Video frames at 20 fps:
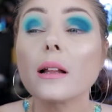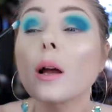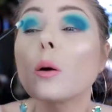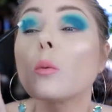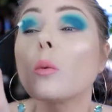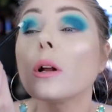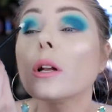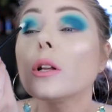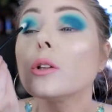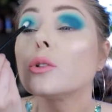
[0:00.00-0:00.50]
I
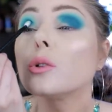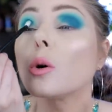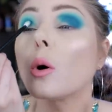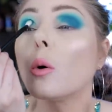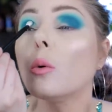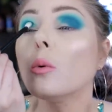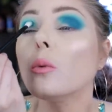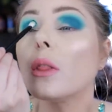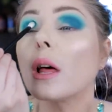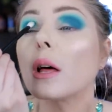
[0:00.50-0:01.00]
wanted to
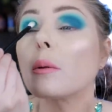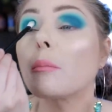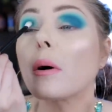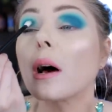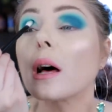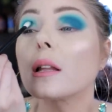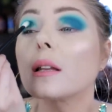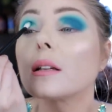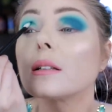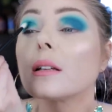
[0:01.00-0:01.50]
own that
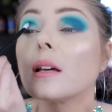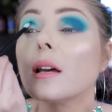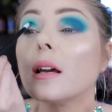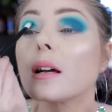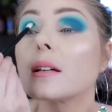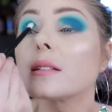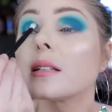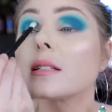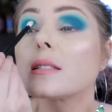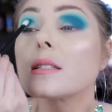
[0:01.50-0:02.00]
palette
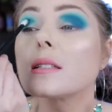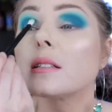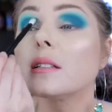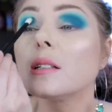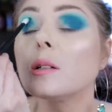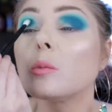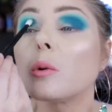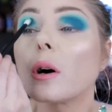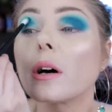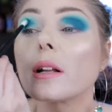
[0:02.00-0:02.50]
because I
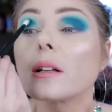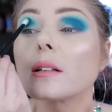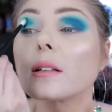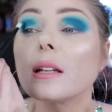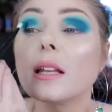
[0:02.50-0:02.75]
still want it.